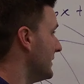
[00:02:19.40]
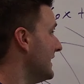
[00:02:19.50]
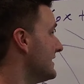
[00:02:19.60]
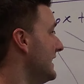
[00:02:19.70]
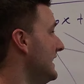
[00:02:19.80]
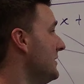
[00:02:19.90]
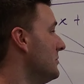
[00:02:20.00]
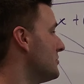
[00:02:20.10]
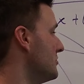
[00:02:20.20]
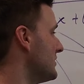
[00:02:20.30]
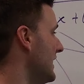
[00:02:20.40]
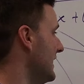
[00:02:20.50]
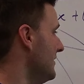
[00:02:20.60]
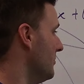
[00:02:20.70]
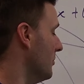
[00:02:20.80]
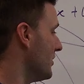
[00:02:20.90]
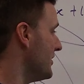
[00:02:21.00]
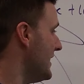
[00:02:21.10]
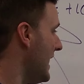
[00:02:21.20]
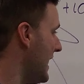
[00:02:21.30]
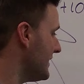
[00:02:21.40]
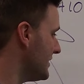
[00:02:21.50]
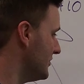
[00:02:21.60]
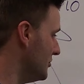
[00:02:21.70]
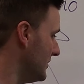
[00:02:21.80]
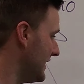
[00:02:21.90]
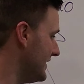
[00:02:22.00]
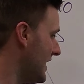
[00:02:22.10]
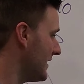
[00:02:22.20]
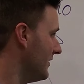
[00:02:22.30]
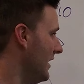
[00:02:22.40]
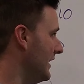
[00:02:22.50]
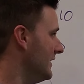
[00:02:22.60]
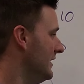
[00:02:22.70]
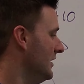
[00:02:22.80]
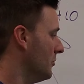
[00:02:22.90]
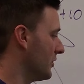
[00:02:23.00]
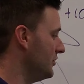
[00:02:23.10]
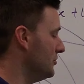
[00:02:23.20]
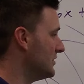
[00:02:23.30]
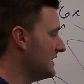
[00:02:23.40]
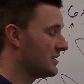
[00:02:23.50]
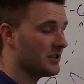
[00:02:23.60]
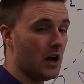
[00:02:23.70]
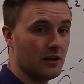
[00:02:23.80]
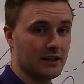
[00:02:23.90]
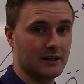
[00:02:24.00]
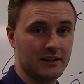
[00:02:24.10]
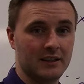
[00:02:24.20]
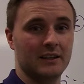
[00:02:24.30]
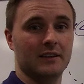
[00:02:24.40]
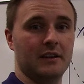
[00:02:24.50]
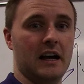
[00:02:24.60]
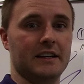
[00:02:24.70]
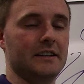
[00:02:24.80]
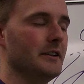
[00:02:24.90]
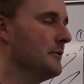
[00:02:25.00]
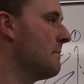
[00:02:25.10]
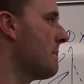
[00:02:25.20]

because of that equal to sign, we're not doing a dotted line. We're going to use a solid line here.